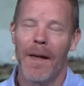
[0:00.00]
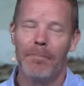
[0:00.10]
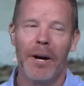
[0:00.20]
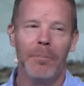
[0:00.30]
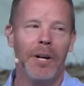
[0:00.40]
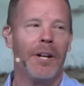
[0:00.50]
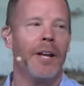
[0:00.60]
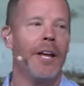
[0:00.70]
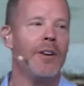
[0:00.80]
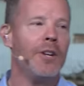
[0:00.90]
But, but
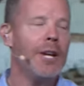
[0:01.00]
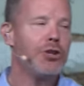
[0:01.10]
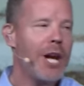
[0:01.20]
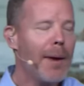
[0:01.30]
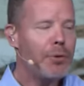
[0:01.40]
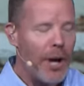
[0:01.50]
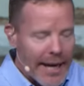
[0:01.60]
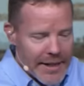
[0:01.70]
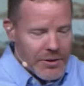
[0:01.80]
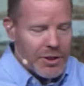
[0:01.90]
in, in chapter
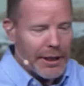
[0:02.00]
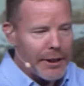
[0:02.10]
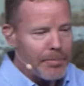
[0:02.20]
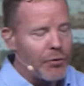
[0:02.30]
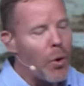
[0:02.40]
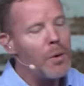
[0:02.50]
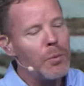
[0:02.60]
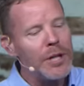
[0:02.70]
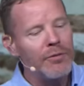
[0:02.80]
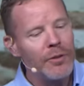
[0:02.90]
18, before we
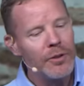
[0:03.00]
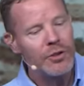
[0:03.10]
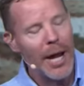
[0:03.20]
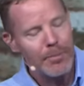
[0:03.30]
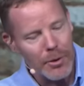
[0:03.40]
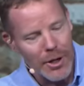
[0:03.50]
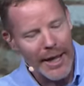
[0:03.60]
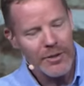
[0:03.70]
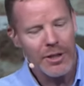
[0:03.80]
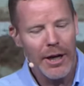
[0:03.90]
read chapter
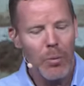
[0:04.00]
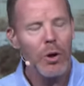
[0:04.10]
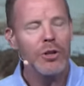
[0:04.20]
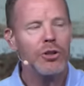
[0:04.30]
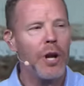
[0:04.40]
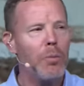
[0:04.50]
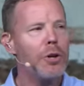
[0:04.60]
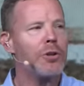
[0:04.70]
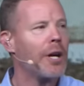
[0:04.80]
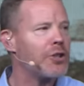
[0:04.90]
19, I want, to, I want
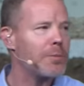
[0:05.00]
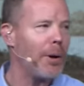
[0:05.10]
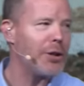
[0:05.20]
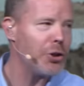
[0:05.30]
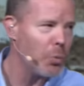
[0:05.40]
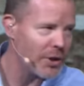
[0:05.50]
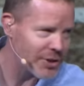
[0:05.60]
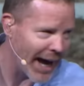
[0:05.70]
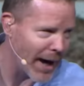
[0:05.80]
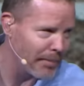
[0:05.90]
to explain to you what's
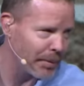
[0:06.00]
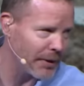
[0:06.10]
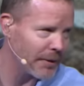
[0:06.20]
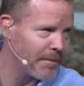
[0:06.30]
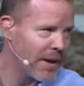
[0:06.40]
happened.